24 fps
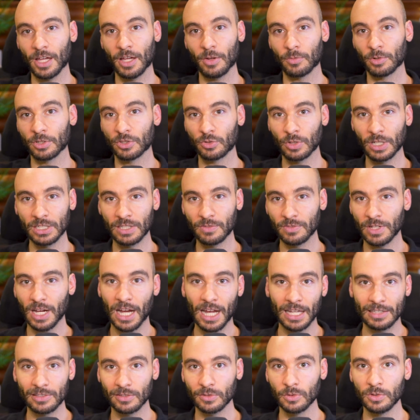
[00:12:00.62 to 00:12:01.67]
uh, restrictive
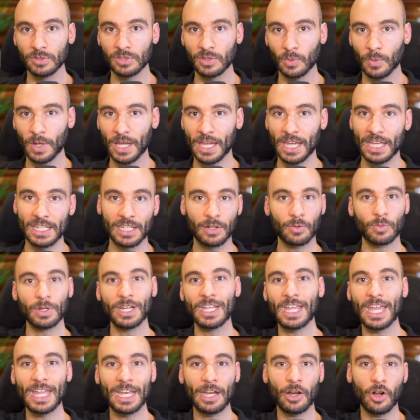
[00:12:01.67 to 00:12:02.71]
diets, lose the weight, and then
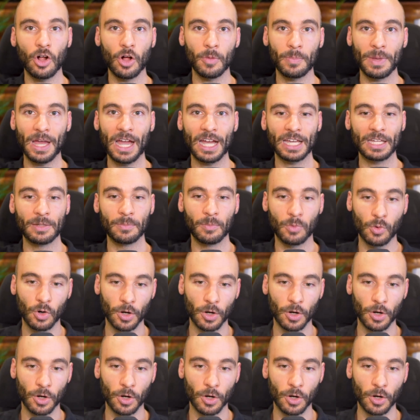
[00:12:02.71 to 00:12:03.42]
regain it all back and